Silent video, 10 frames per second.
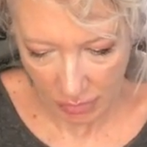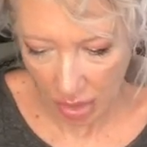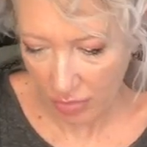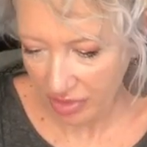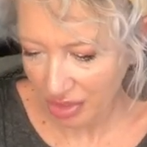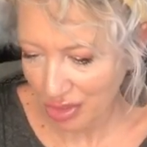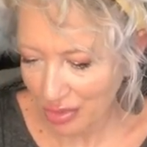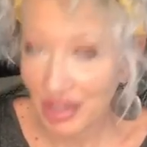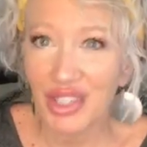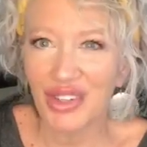Oh well, you know
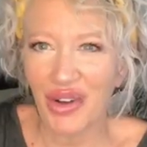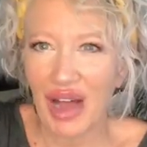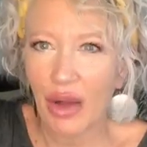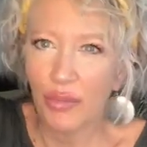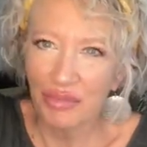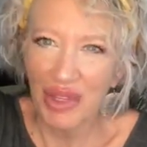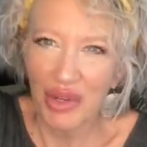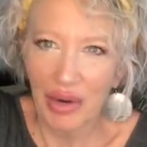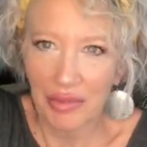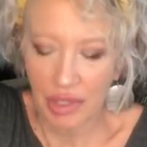you know how. You know
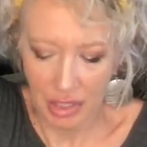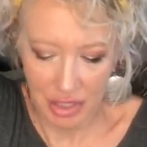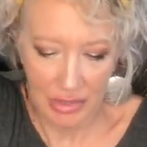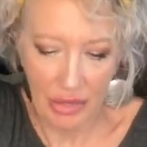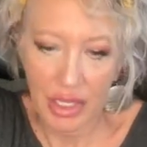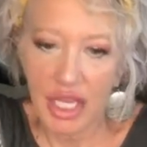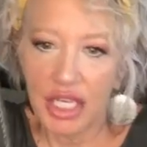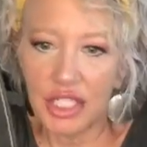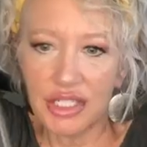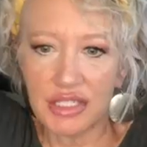what I'm talking about.
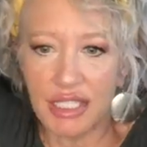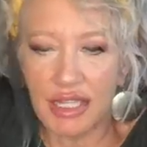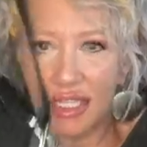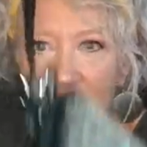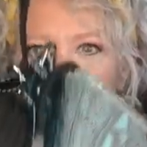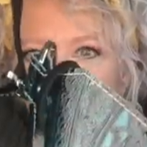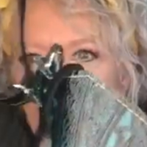You just lengthen it and